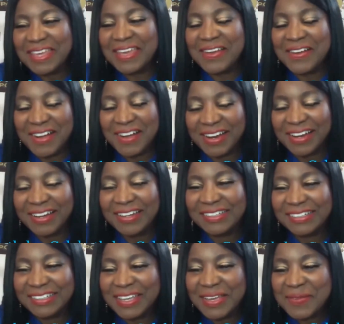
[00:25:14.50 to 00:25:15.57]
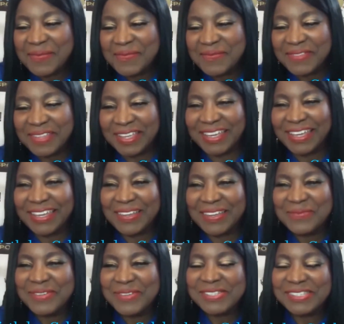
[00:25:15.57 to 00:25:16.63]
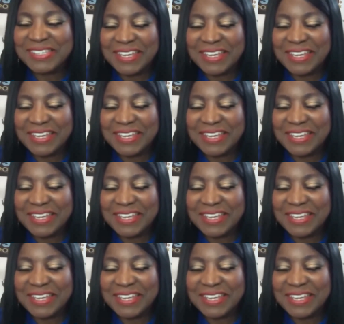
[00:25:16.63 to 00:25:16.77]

they are. Yep. Most